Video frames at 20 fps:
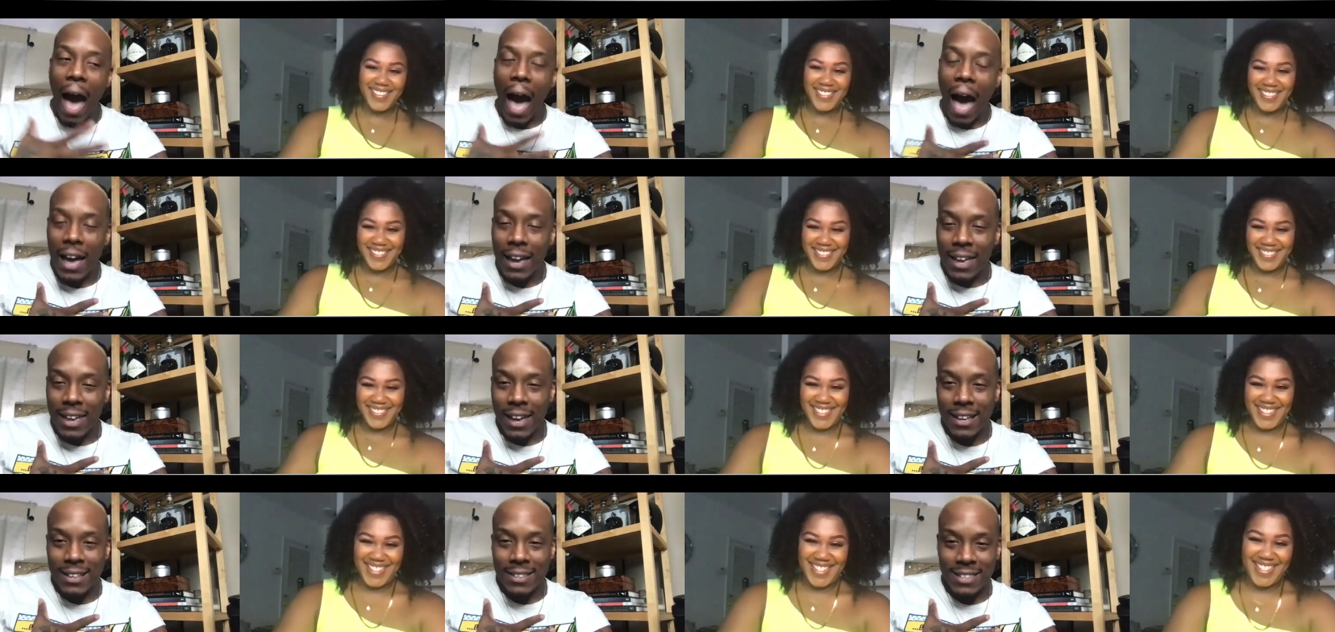Speaker 1: I
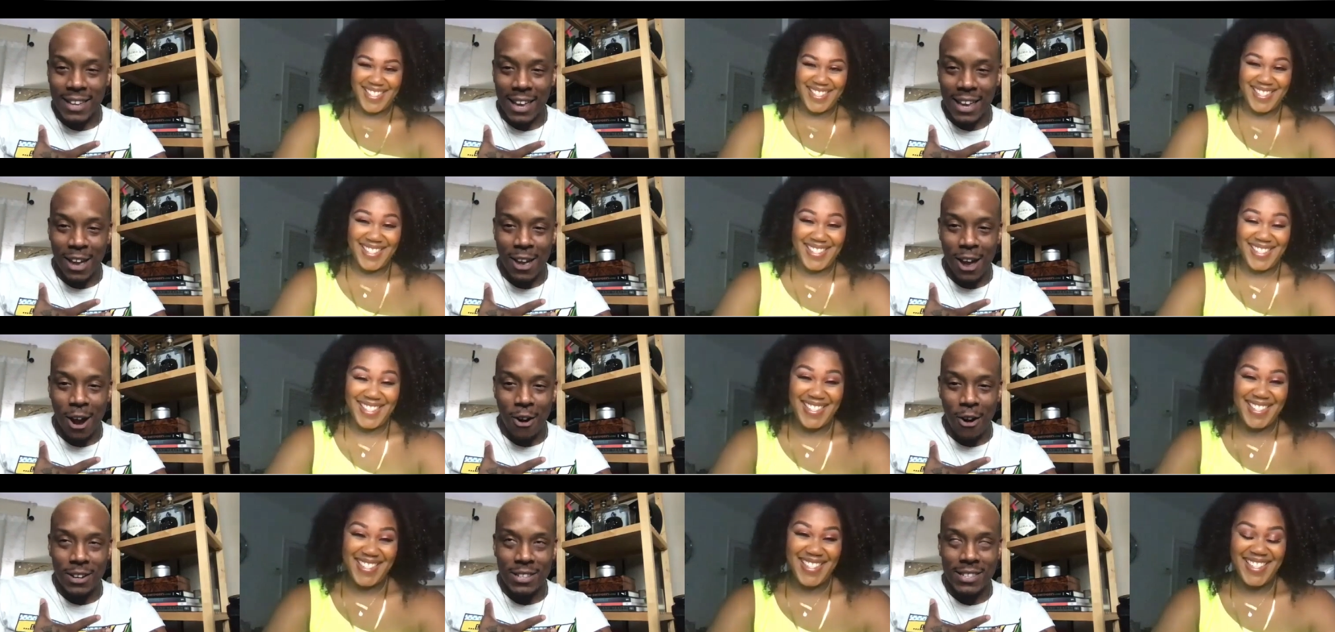can't say
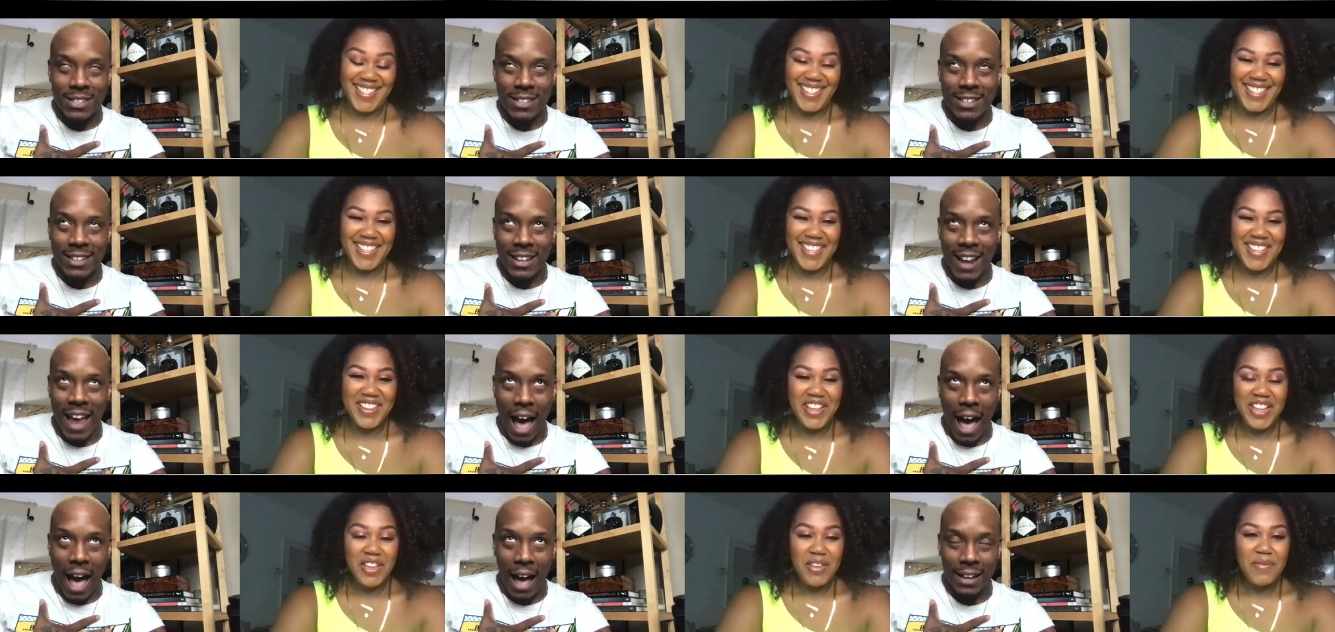or
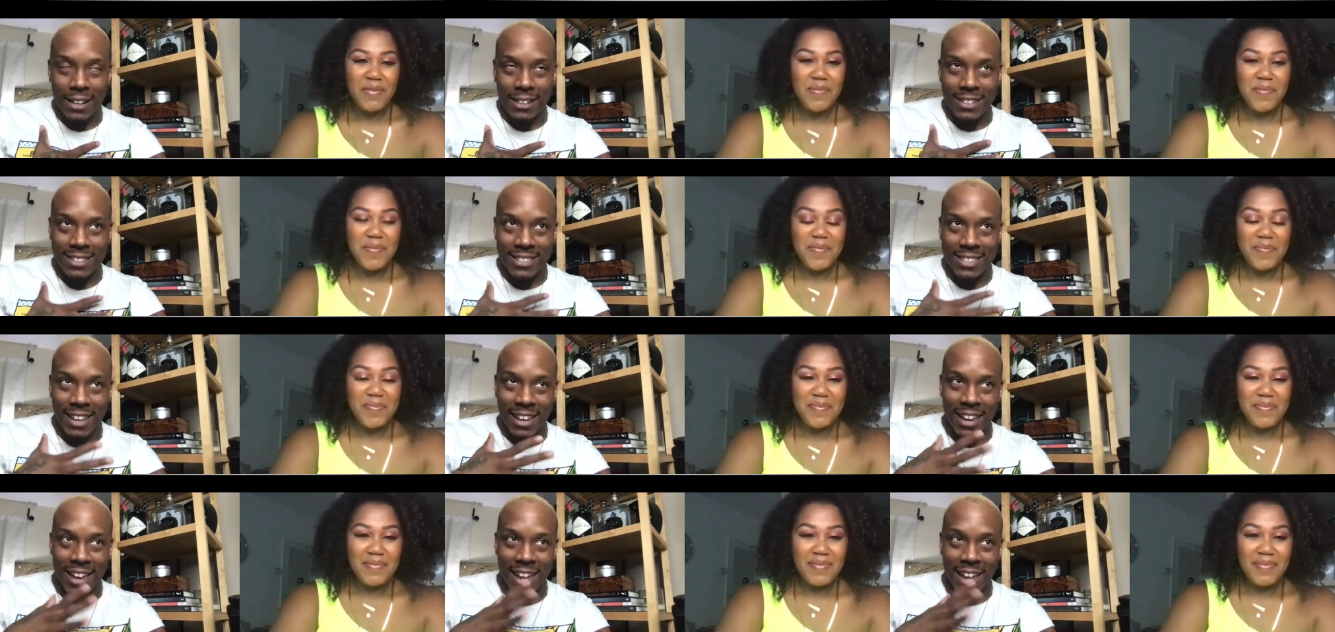not to say that